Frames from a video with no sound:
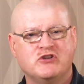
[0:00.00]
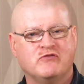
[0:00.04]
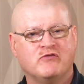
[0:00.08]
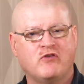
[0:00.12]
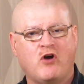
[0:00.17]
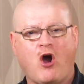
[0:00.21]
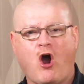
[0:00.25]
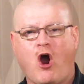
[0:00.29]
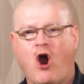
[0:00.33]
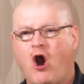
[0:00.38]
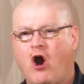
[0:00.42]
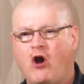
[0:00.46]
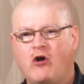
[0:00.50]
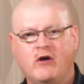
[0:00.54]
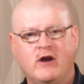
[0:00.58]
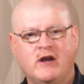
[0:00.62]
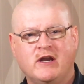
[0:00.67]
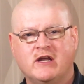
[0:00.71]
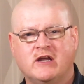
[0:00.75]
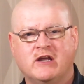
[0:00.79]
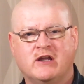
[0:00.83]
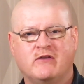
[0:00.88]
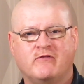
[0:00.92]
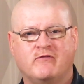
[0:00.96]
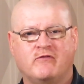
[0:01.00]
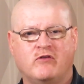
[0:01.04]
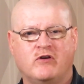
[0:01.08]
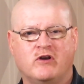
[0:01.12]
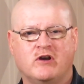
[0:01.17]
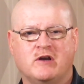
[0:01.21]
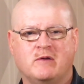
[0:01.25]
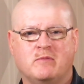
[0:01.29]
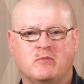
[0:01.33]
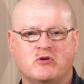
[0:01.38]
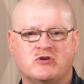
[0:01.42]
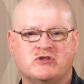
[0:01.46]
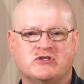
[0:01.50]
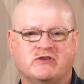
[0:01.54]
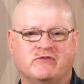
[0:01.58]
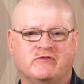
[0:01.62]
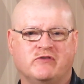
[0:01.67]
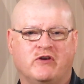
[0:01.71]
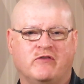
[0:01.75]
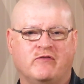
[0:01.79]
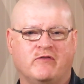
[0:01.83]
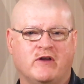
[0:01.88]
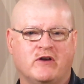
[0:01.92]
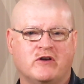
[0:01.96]
you've already converted most of
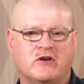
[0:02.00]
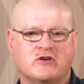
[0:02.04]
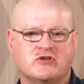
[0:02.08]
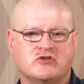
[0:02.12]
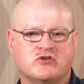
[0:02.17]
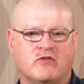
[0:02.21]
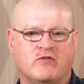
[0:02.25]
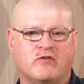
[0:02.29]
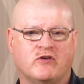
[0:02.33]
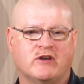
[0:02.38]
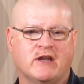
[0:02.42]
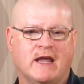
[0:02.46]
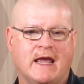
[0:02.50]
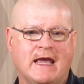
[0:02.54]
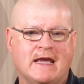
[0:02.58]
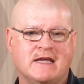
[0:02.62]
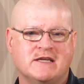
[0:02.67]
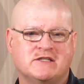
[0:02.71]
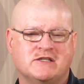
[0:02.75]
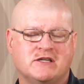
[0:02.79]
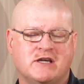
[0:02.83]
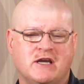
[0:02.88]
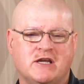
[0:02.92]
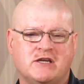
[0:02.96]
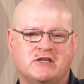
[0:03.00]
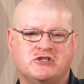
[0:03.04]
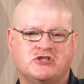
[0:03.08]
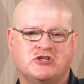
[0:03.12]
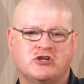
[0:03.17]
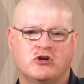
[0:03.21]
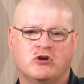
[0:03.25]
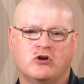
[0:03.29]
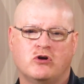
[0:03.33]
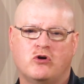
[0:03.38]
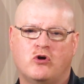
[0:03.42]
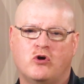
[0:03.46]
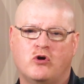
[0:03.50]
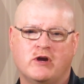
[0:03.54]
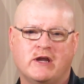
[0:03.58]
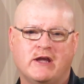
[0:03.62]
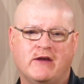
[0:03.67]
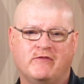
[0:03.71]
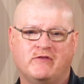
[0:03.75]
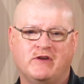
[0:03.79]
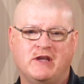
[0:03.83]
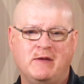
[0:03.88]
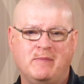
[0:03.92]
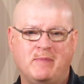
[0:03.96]
your vendors over to ACH or
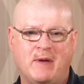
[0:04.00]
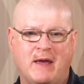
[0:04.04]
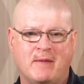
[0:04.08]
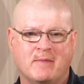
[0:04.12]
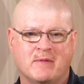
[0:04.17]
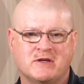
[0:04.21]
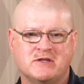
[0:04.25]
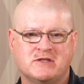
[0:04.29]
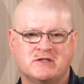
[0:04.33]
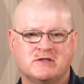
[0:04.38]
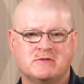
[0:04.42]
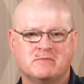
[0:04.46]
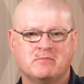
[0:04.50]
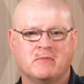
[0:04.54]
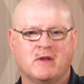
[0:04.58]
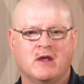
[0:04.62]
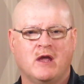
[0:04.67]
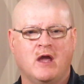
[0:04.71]
EFT payments,